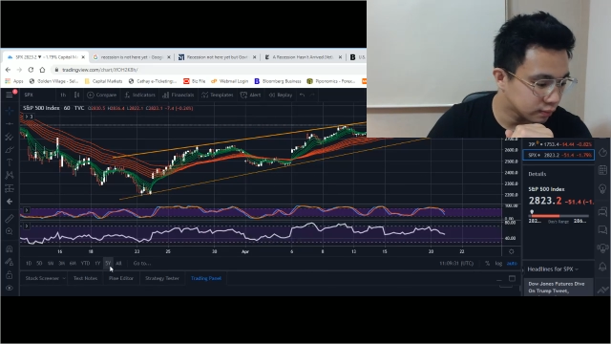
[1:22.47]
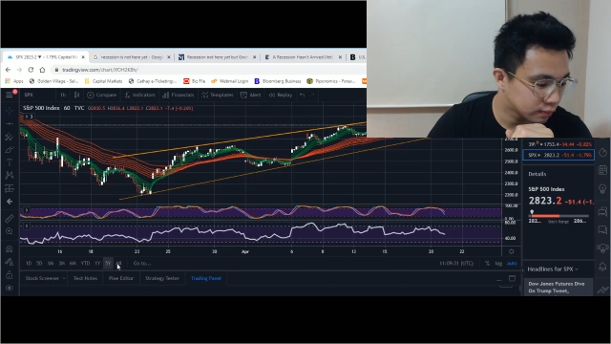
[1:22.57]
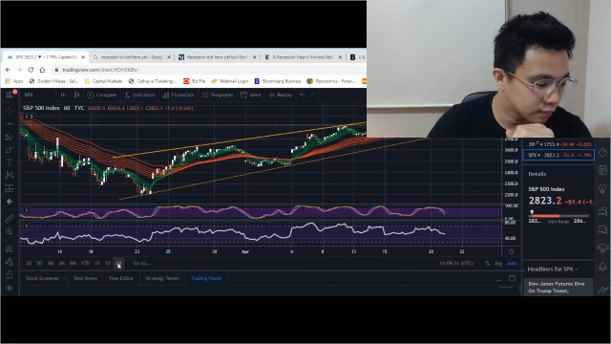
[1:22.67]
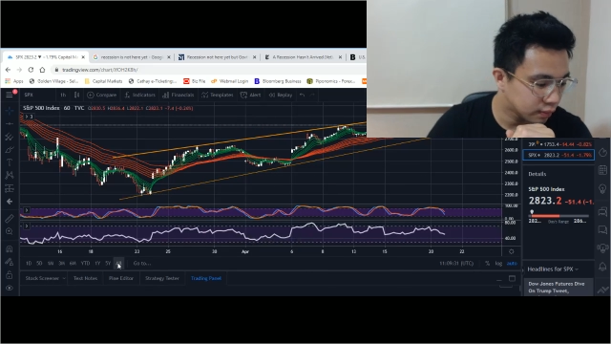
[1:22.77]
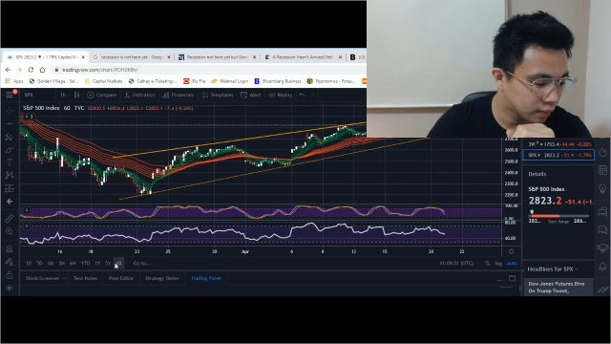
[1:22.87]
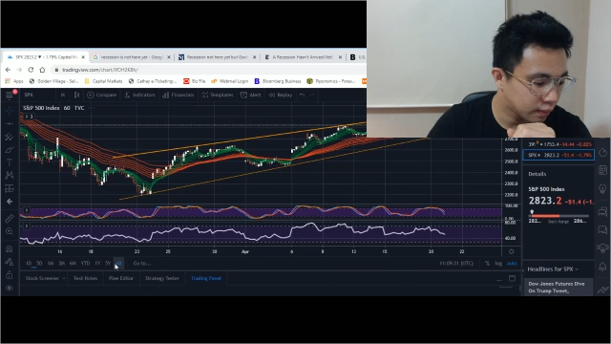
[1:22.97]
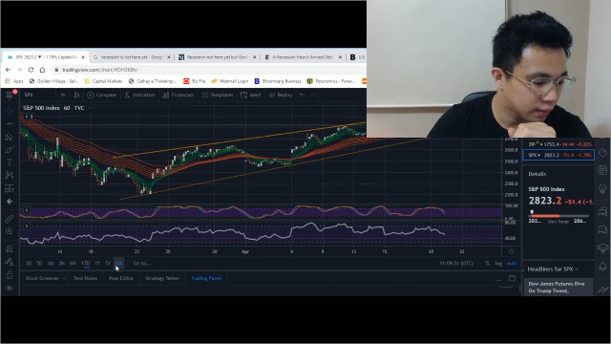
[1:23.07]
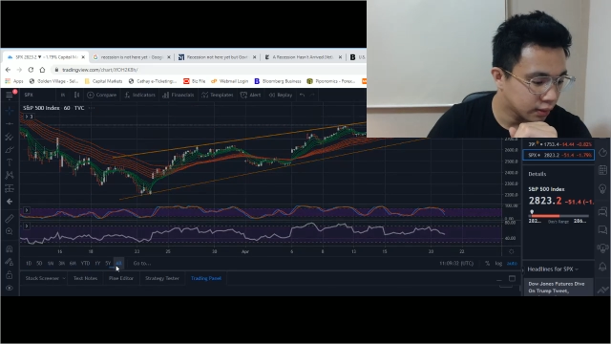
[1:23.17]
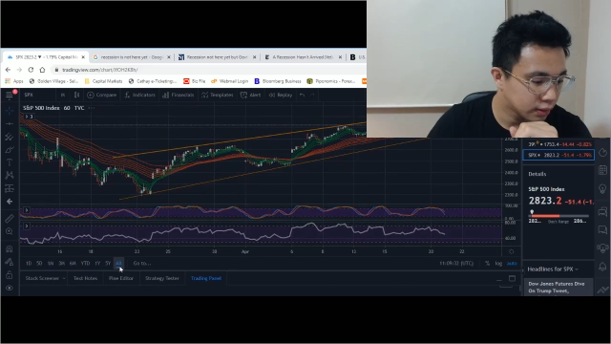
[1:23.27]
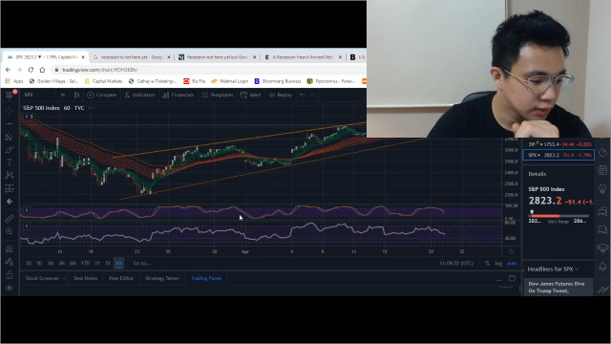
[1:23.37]

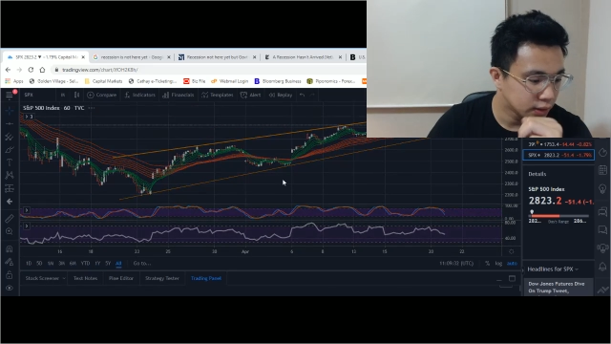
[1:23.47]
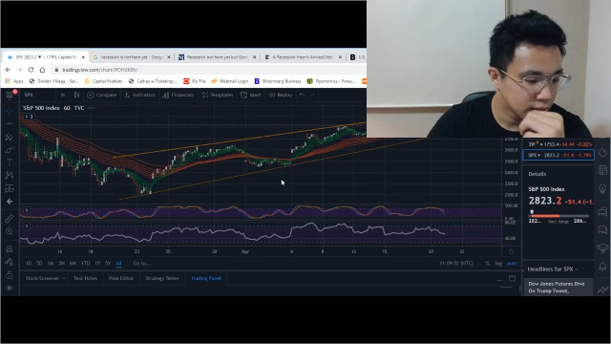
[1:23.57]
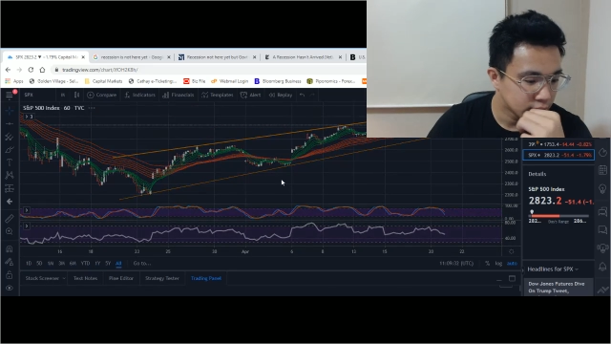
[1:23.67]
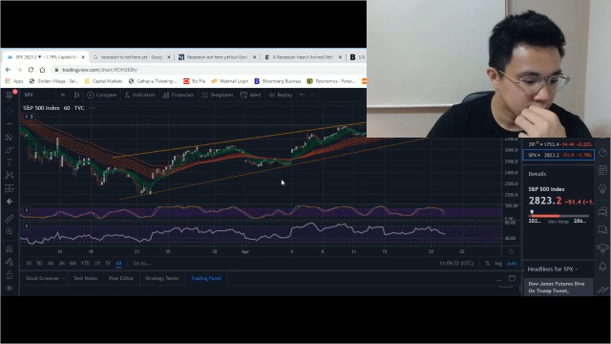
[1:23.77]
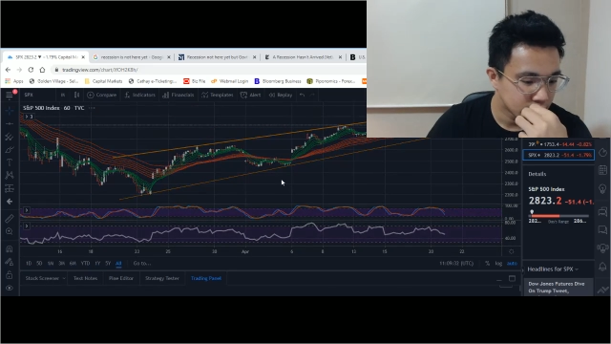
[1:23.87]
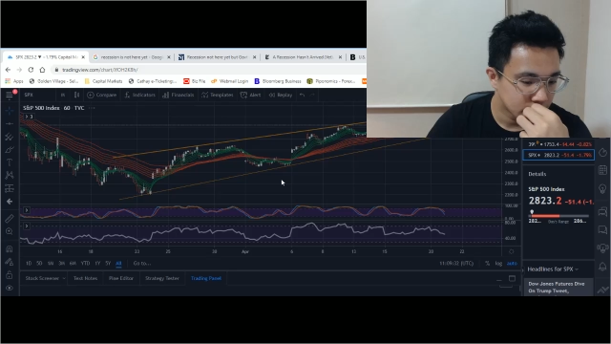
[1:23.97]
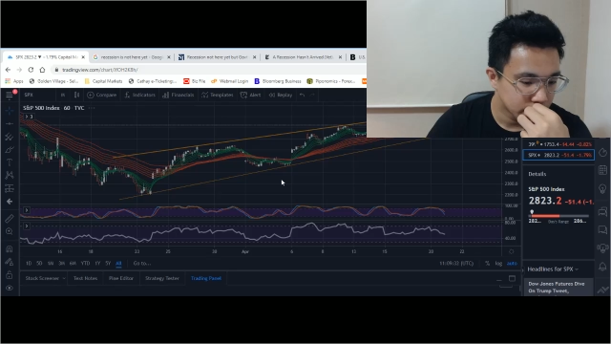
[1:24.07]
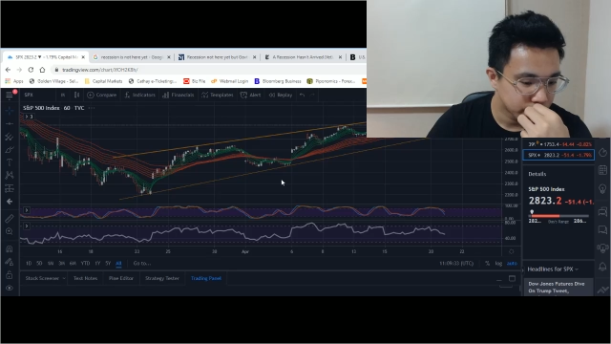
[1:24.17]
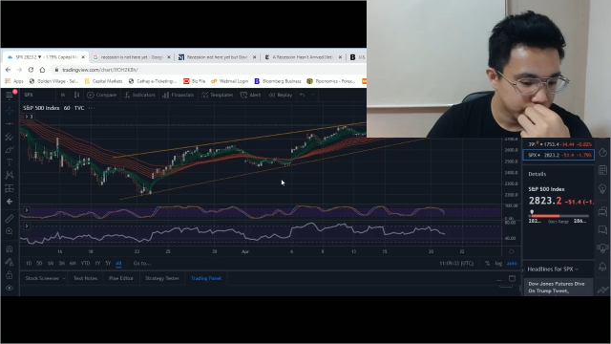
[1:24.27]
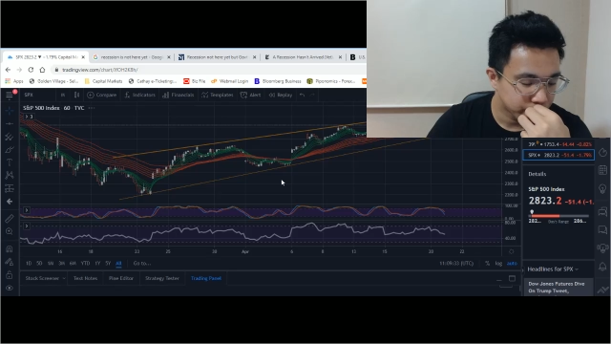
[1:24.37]

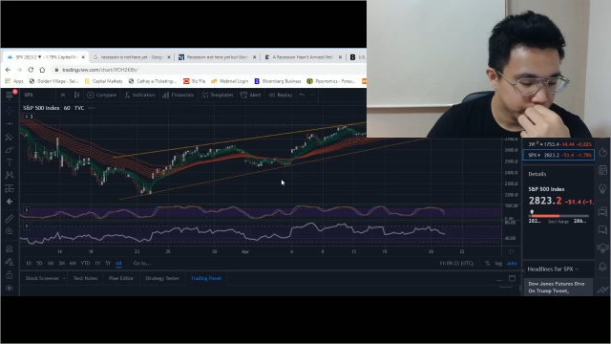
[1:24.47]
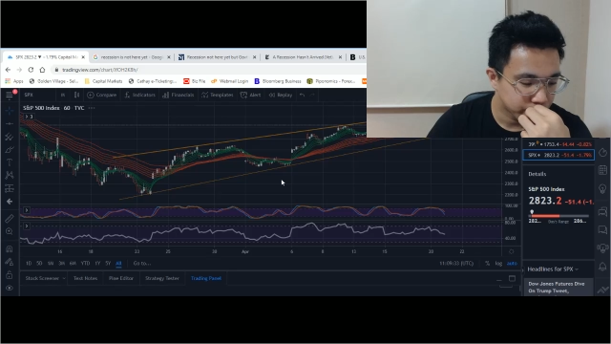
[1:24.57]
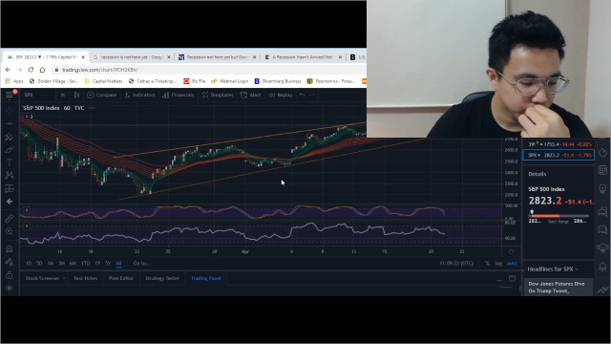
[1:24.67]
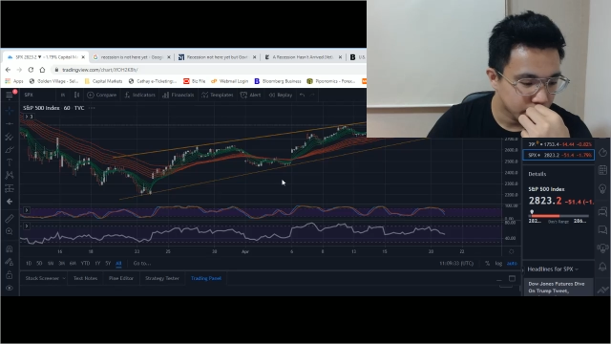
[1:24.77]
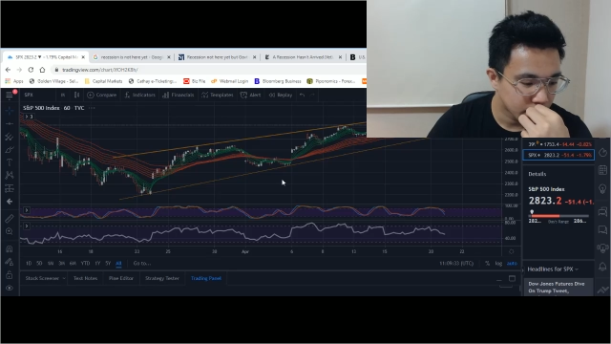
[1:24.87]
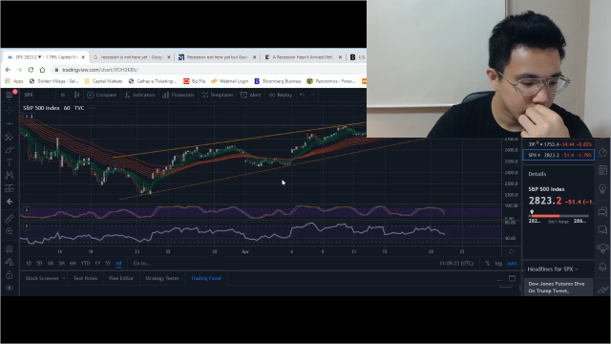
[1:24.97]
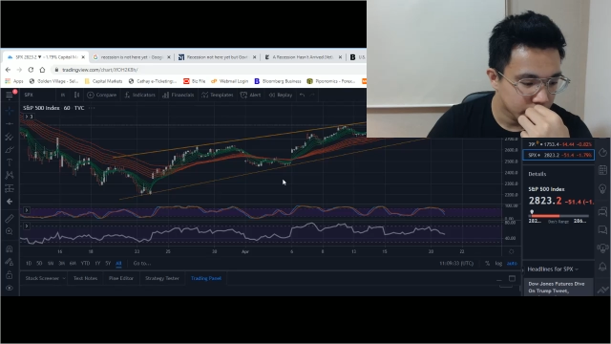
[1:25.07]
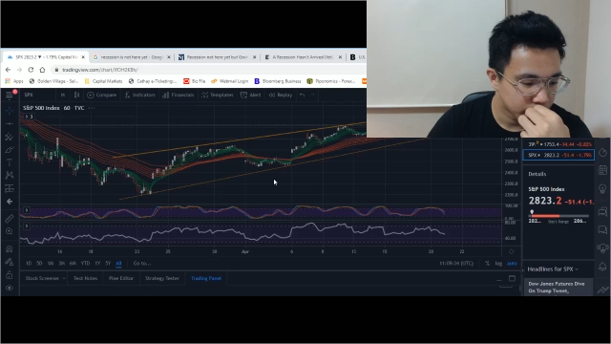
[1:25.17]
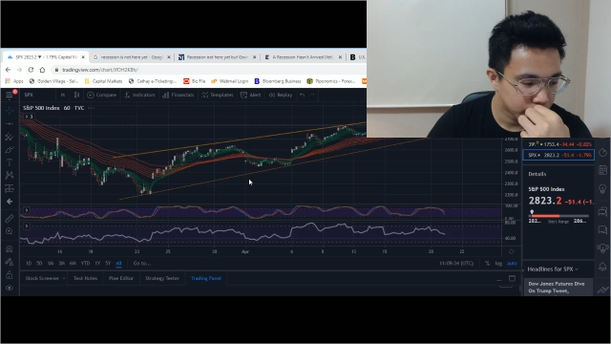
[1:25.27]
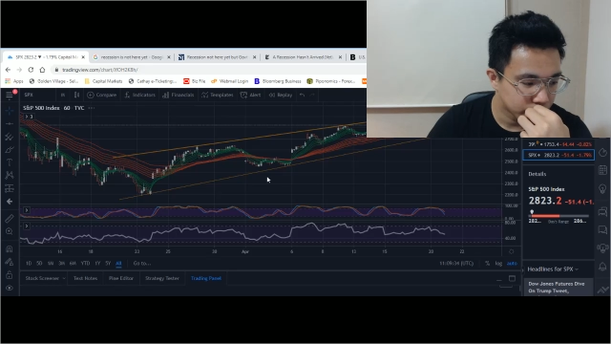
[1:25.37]

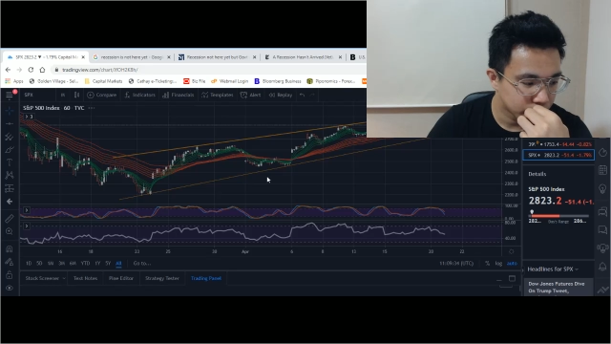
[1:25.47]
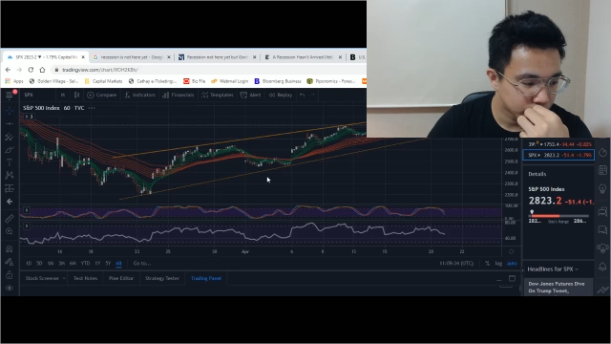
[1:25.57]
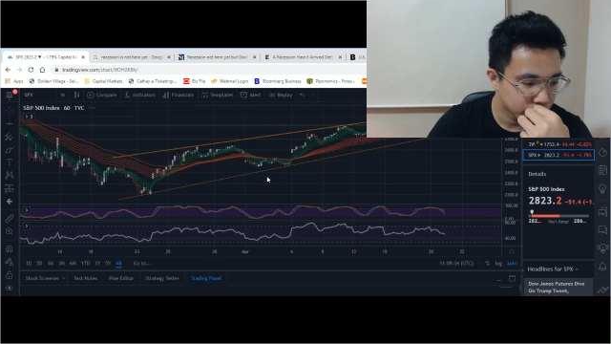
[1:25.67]
(silence)